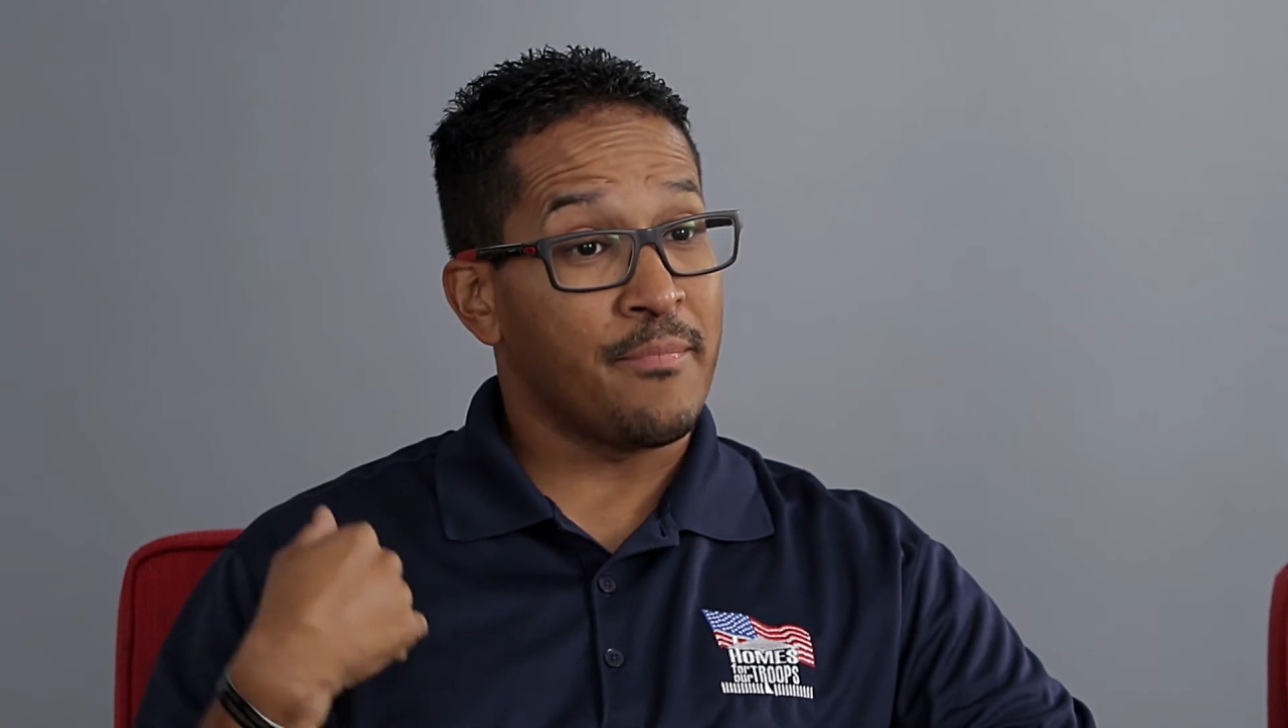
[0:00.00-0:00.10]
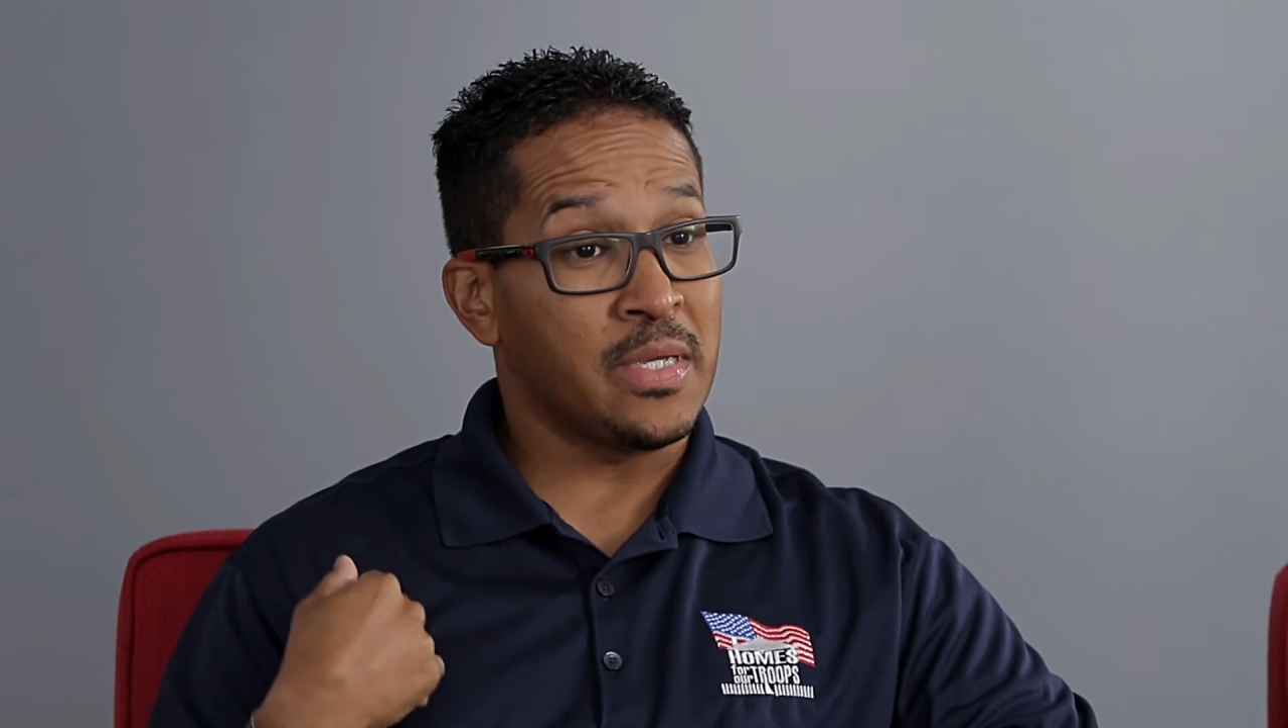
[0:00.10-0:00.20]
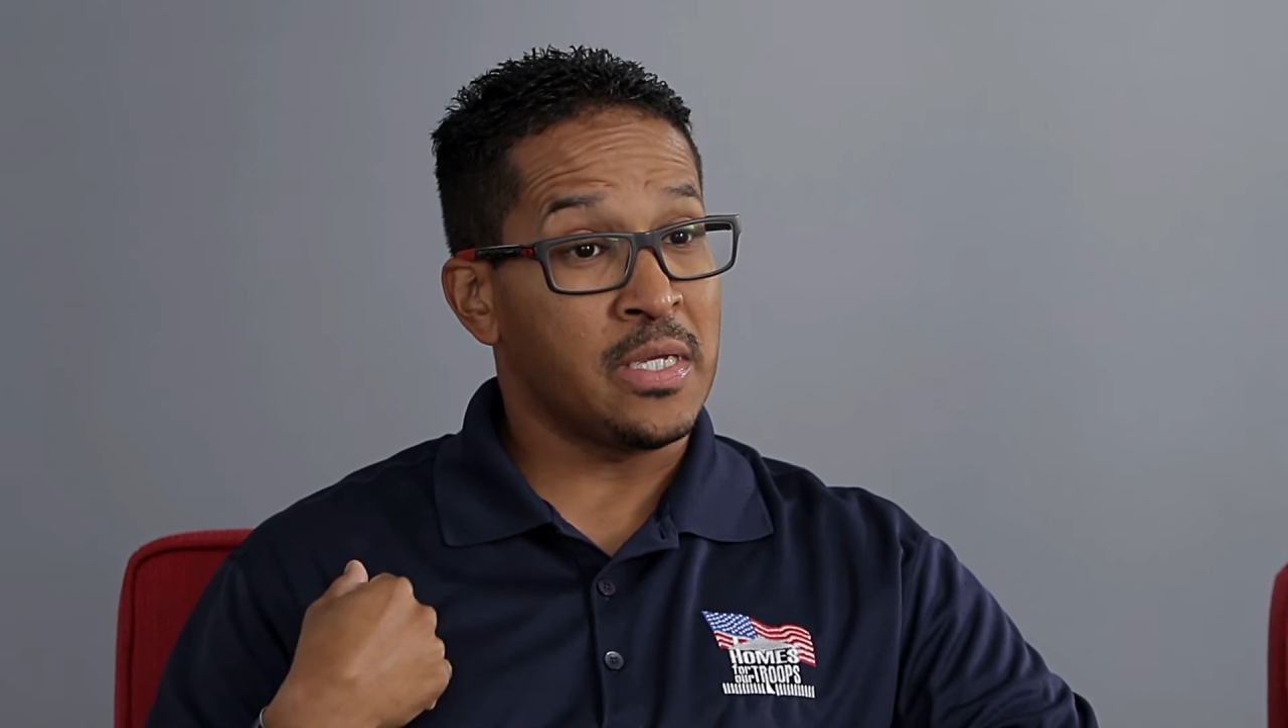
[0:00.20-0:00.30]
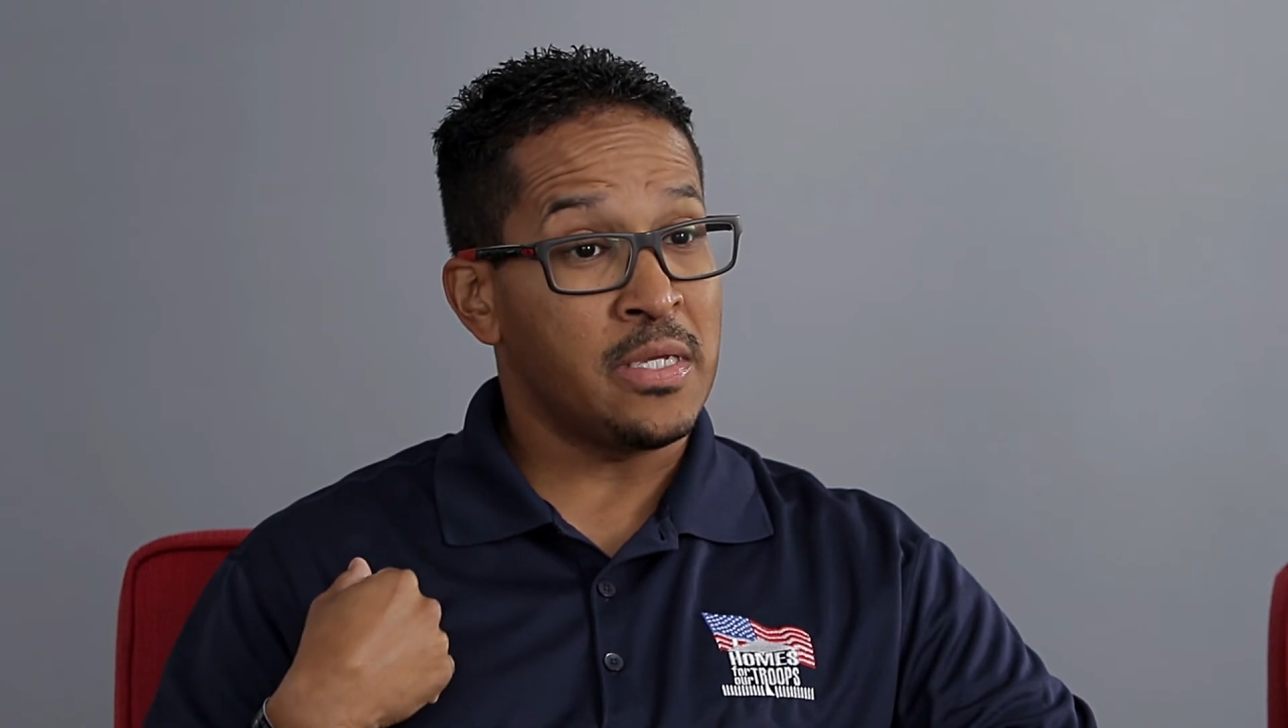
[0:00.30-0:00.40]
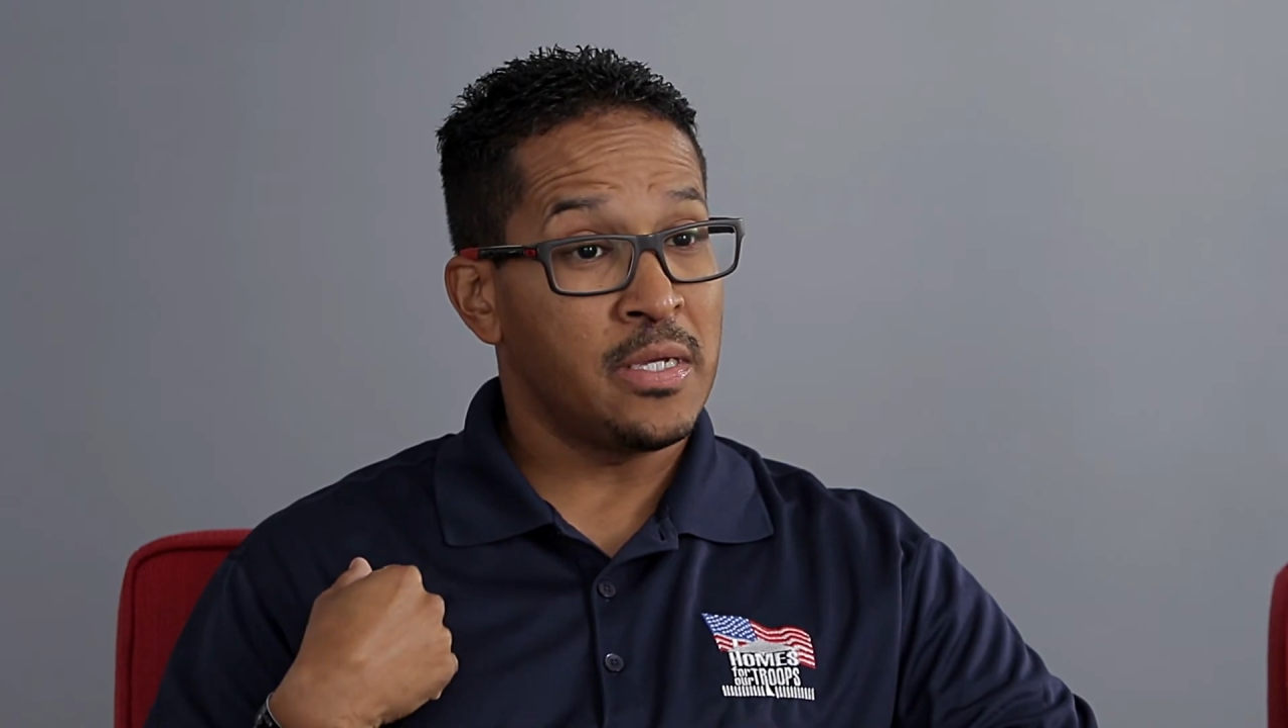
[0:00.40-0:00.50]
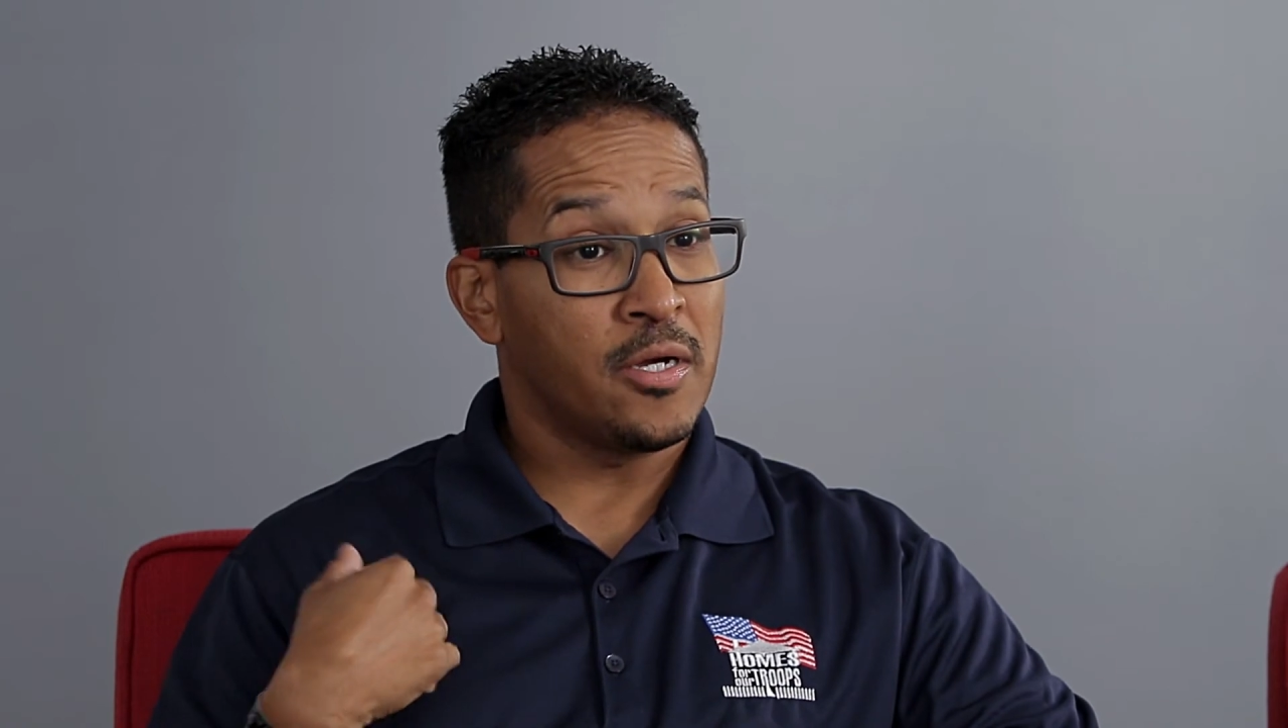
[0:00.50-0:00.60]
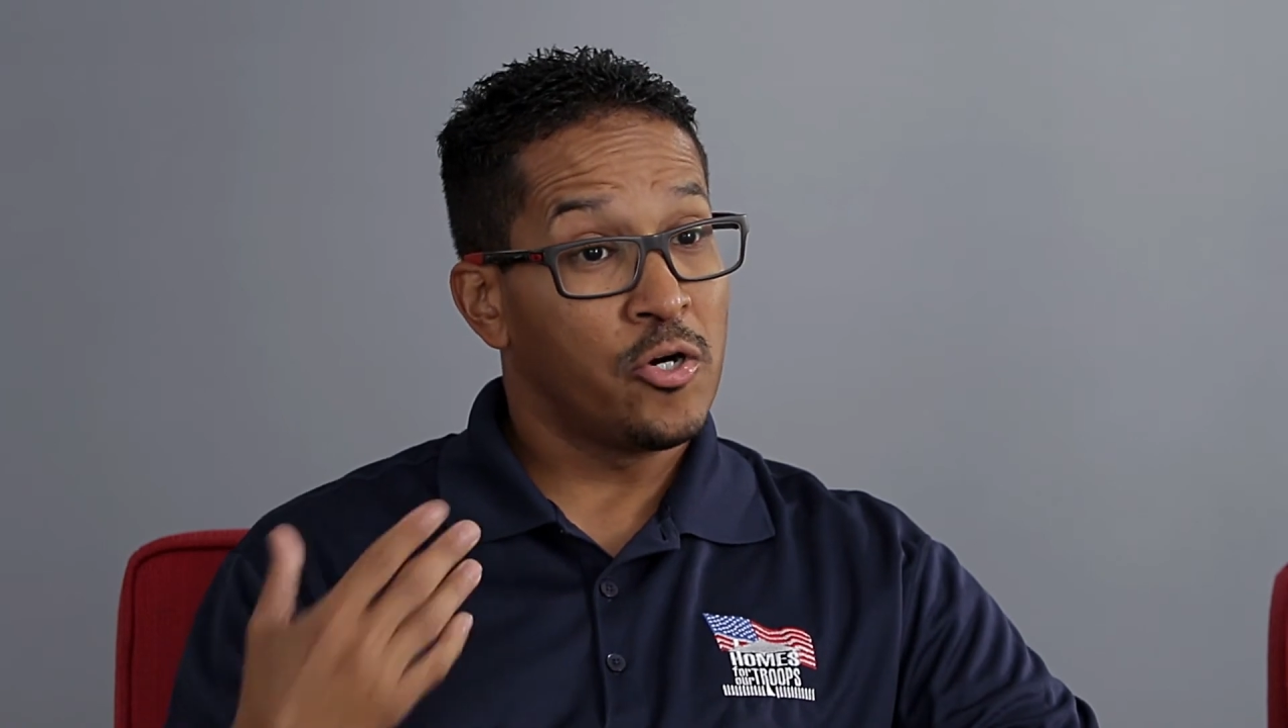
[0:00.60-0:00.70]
me,